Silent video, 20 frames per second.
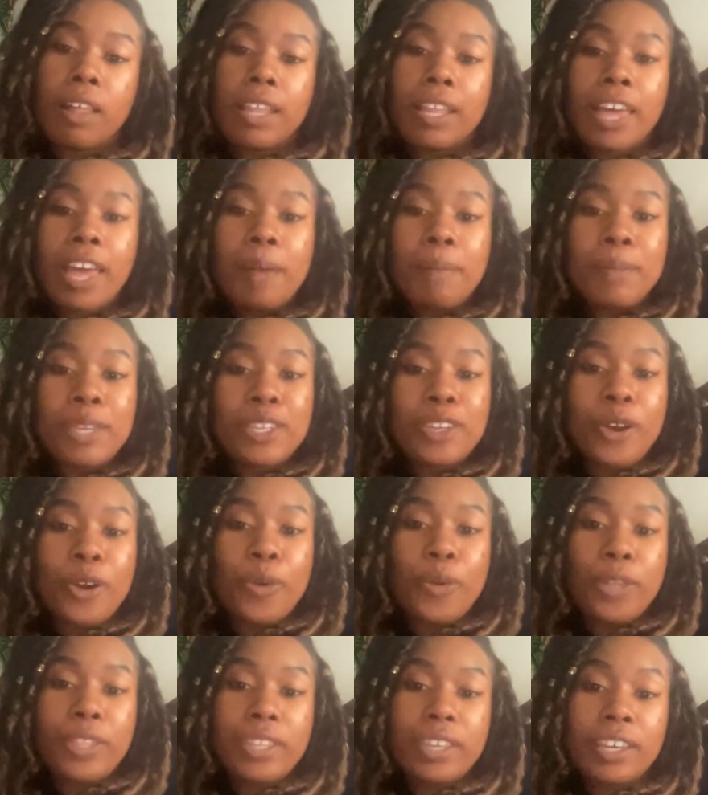Let me
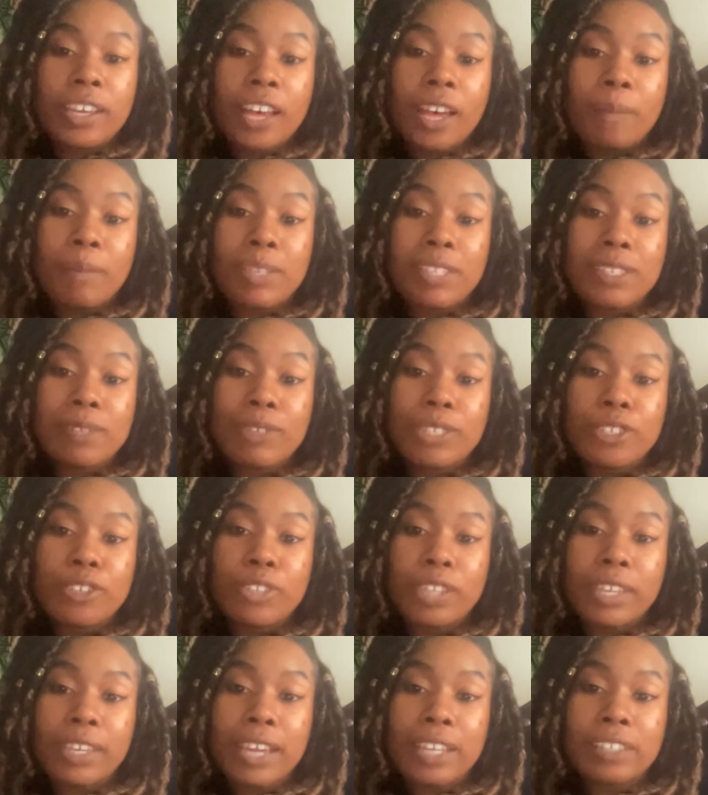know in the comments what
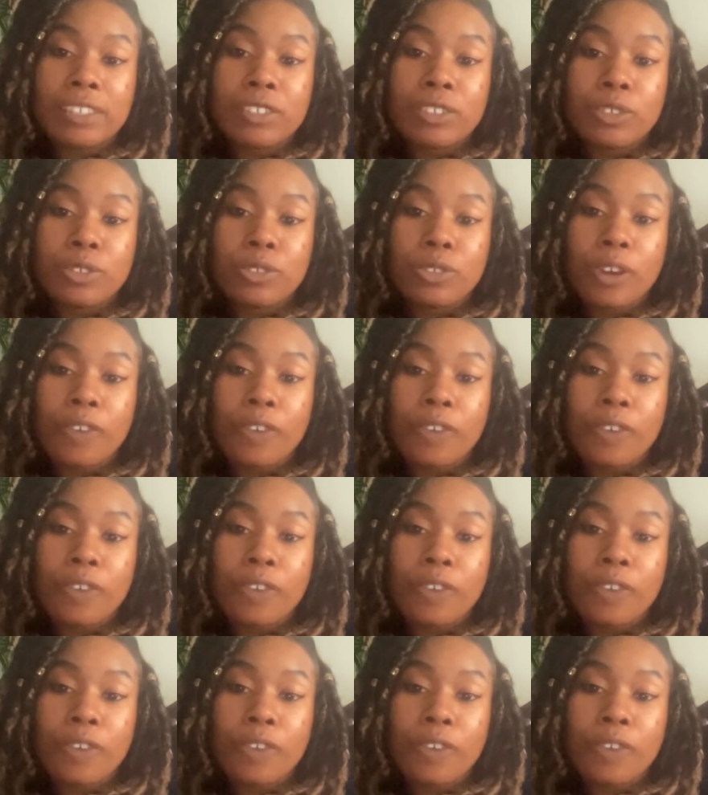you think I should do.